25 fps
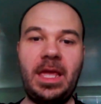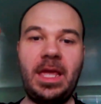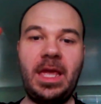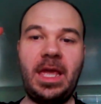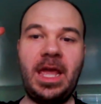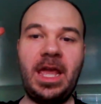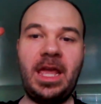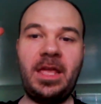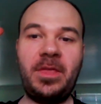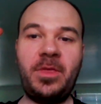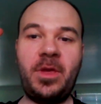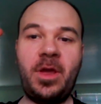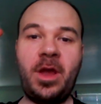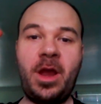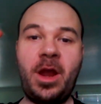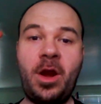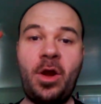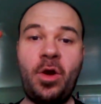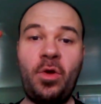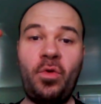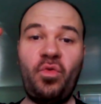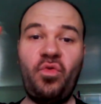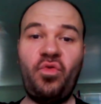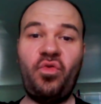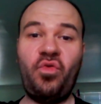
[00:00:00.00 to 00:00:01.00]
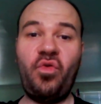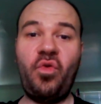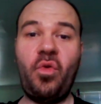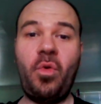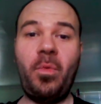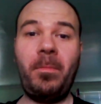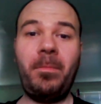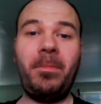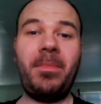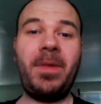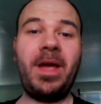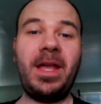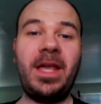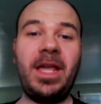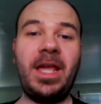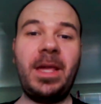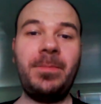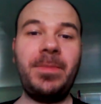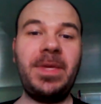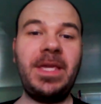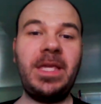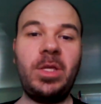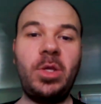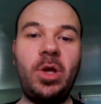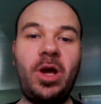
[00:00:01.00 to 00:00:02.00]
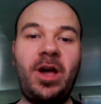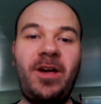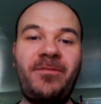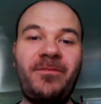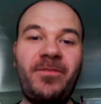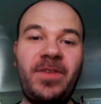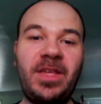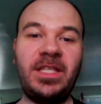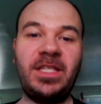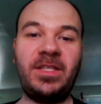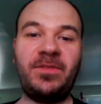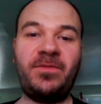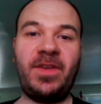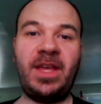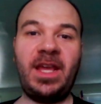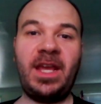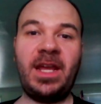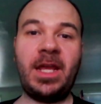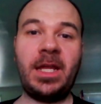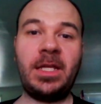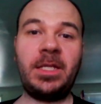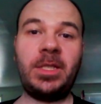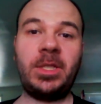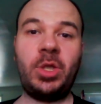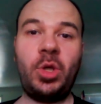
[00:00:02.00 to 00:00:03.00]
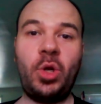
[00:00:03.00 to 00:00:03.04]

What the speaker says: Hey there, Miami Dolphins fans,